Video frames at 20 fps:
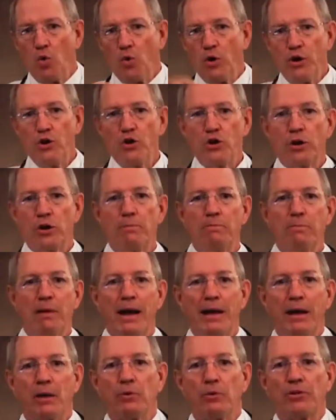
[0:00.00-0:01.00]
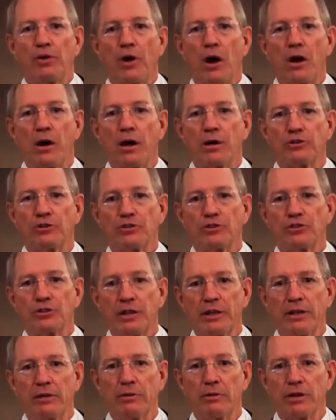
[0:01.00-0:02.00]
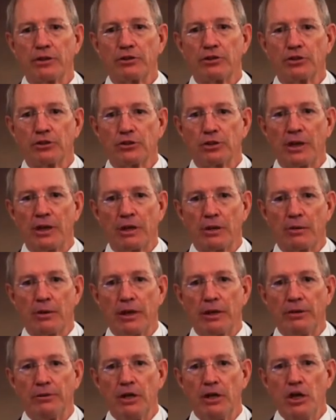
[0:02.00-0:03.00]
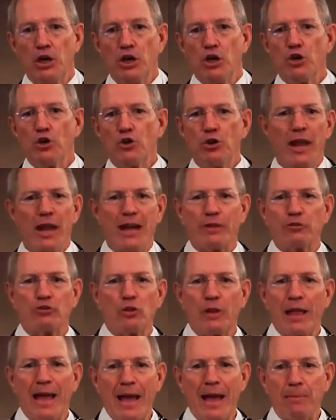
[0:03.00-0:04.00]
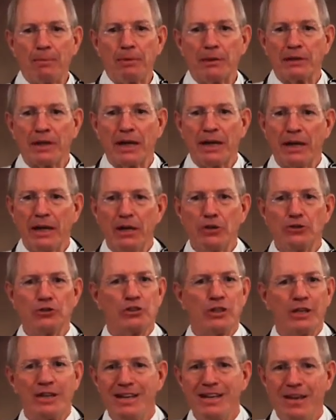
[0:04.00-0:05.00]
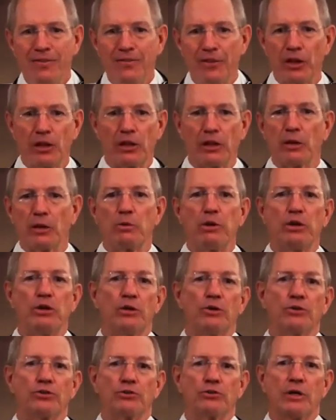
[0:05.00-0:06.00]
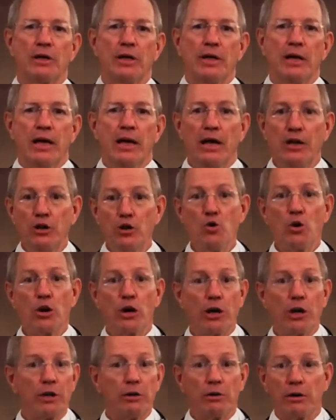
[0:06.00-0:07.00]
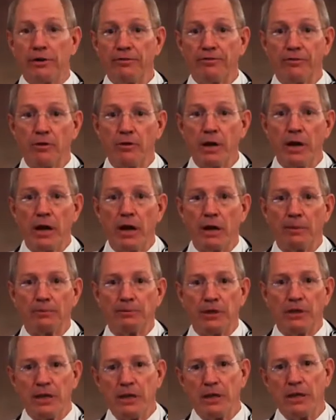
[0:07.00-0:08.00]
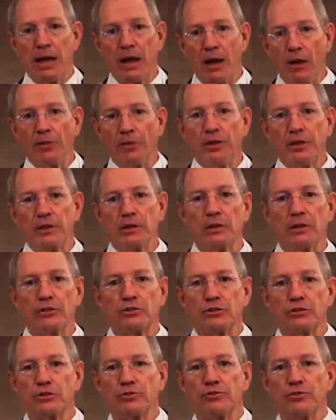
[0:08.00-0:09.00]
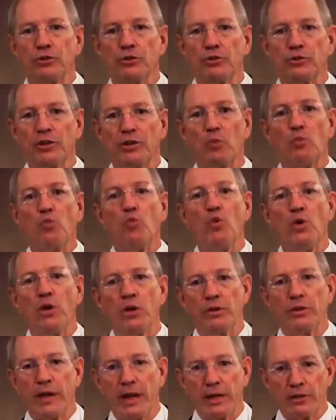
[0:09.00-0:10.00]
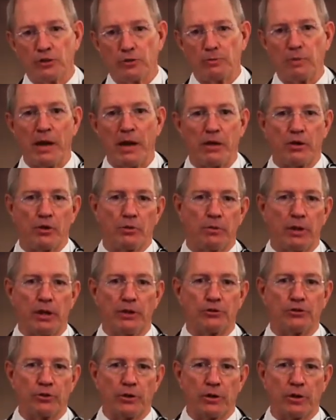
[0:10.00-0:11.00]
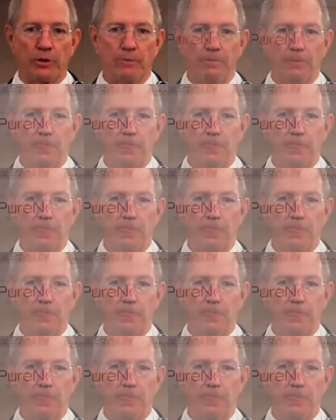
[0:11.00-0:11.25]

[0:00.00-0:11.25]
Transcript: When you combine it with Ariix's SlenderX Accelerate, your natural appetite is significantly reduced, and you are literally freed up to eat healthy, delicious food that will not spike your blood sugar.